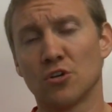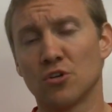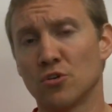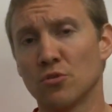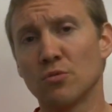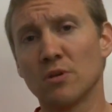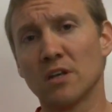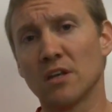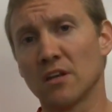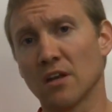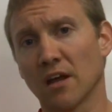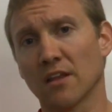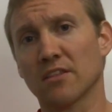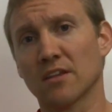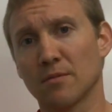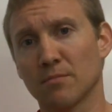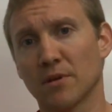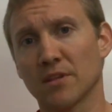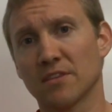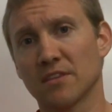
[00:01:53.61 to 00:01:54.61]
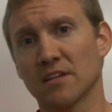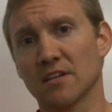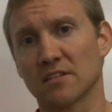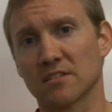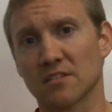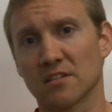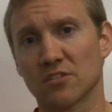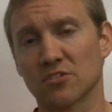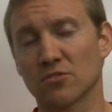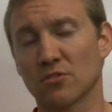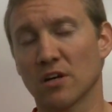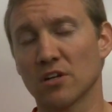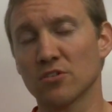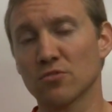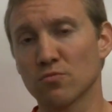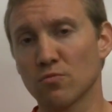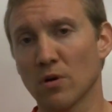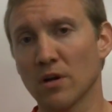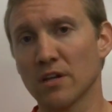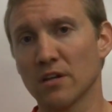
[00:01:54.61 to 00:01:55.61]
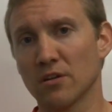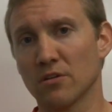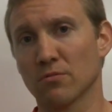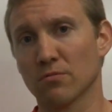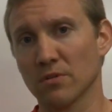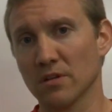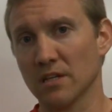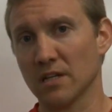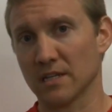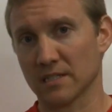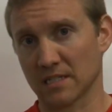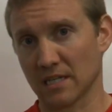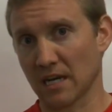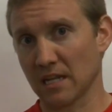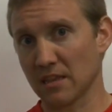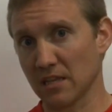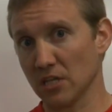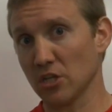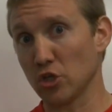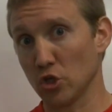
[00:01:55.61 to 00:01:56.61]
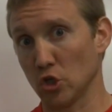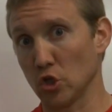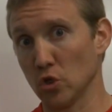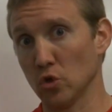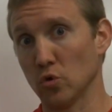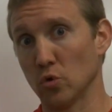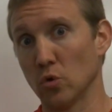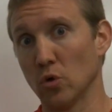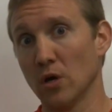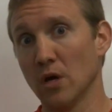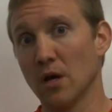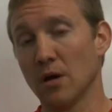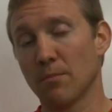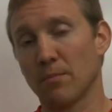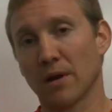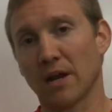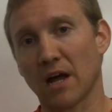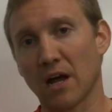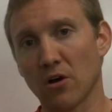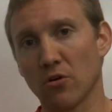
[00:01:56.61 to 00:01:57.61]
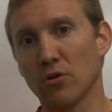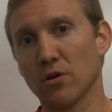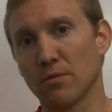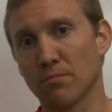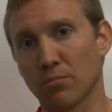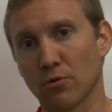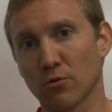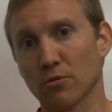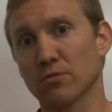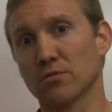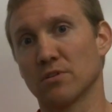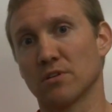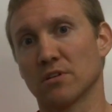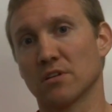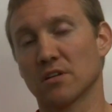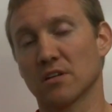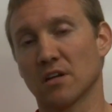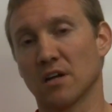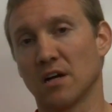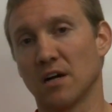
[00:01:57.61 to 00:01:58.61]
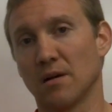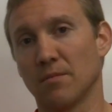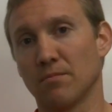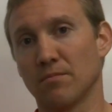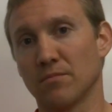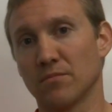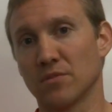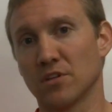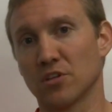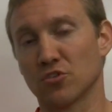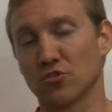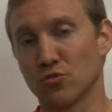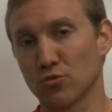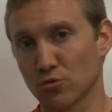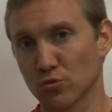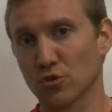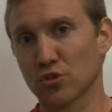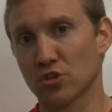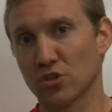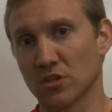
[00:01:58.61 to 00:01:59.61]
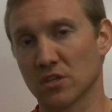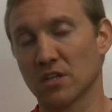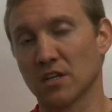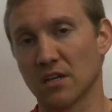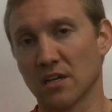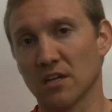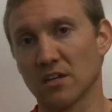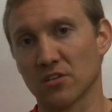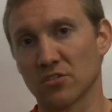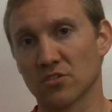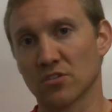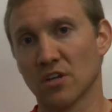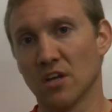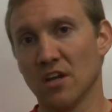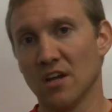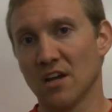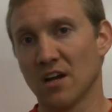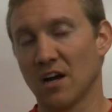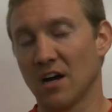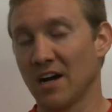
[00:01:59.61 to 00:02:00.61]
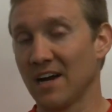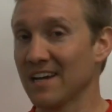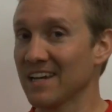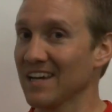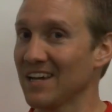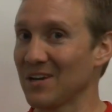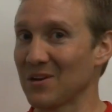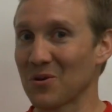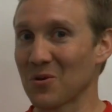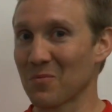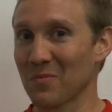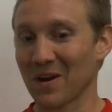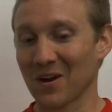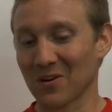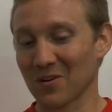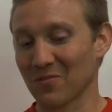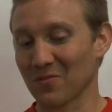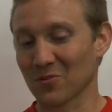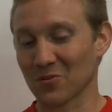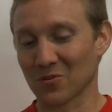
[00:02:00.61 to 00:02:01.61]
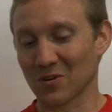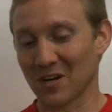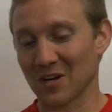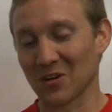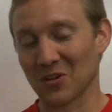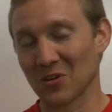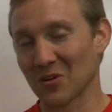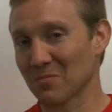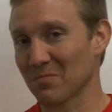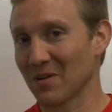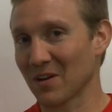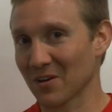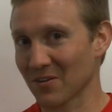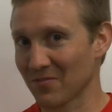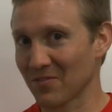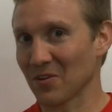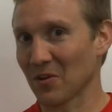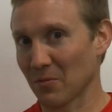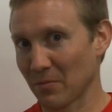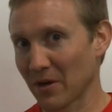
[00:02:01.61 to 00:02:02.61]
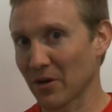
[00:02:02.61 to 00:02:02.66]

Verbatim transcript: doing nothing but this. And so I just want you to realize, and I think you do, but how important um, this nutrition thing is. Uh, again, no matter if you're trying to look better, feel